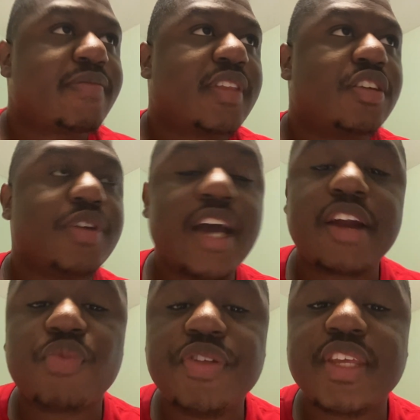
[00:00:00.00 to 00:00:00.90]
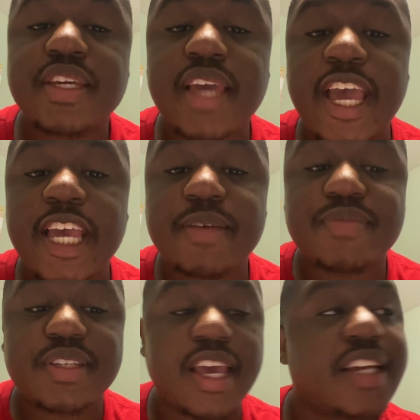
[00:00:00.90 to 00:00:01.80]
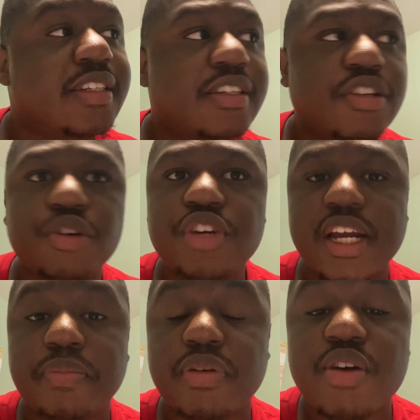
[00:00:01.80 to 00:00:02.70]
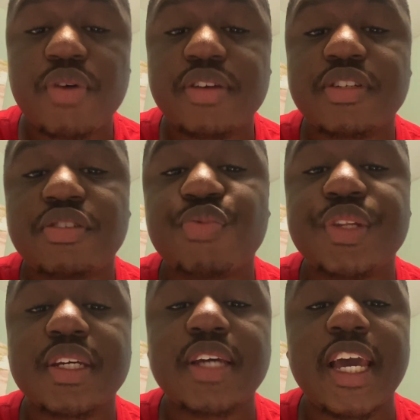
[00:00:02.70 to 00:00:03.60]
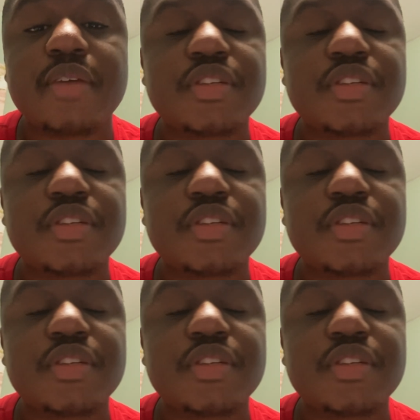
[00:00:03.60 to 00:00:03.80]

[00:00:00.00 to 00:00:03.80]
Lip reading: You got to win the games and you got to play well and still win the games.